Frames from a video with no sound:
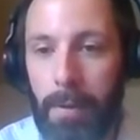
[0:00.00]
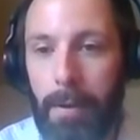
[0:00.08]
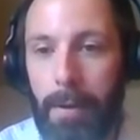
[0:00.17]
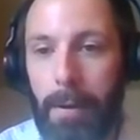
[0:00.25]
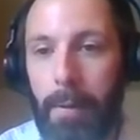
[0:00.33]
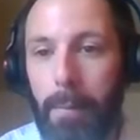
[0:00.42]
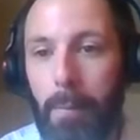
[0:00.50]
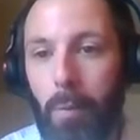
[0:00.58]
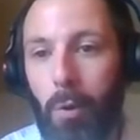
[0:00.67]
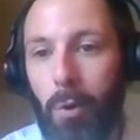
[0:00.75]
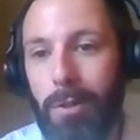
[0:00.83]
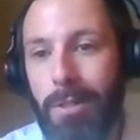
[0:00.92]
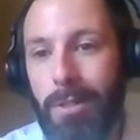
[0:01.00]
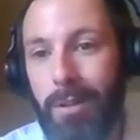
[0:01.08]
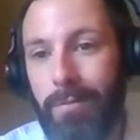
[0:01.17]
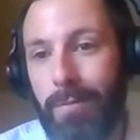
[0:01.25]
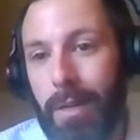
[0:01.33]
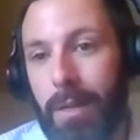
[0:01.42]
or
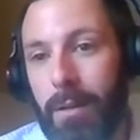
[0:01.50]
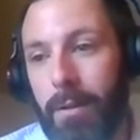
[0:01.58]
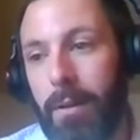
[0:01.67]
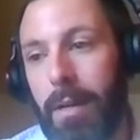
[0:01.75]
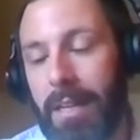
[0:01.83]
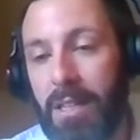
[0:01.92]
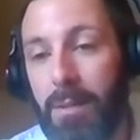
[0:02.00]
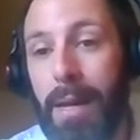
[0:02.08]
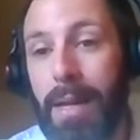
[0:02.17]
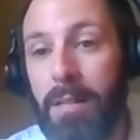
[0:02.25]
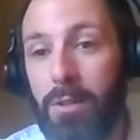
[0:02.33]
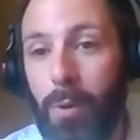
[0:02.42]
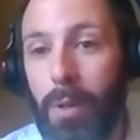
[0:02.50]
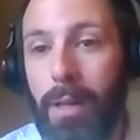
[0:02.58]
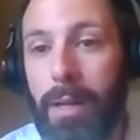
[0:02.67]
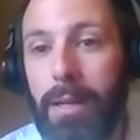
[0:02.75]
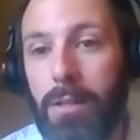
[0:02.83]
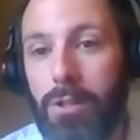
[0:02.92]
significant expense
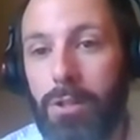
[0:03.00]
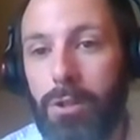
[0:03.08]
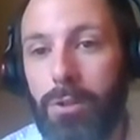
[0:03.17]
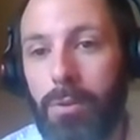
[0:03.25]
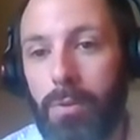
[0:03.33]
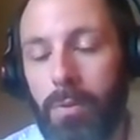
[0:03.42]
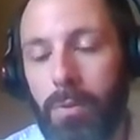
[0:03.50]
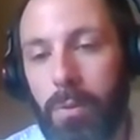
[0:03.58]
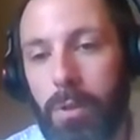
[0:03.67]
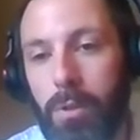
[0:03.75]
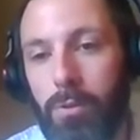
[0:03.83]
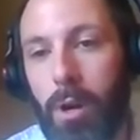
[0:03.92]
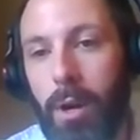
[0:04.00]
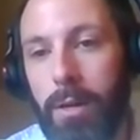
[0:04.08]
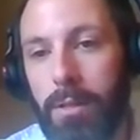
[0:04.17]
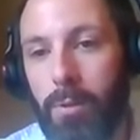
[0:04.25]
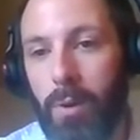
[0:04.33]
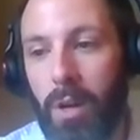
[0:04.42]
related to trying
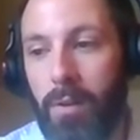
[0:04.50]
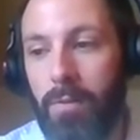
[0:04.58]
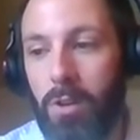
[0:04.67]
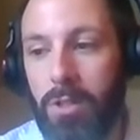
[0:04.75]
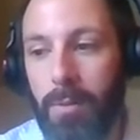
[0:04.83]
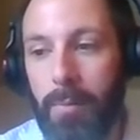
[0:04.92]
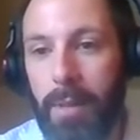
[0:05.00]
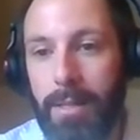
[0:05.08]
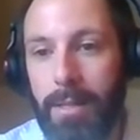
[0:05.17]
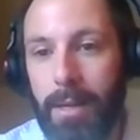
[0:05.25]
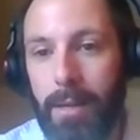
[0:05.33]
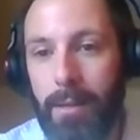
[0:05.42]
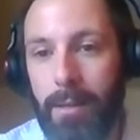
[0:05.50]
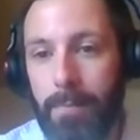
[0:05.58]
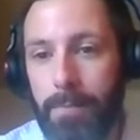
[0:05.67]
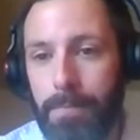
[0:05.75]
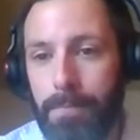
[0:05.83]
to recover some of that data.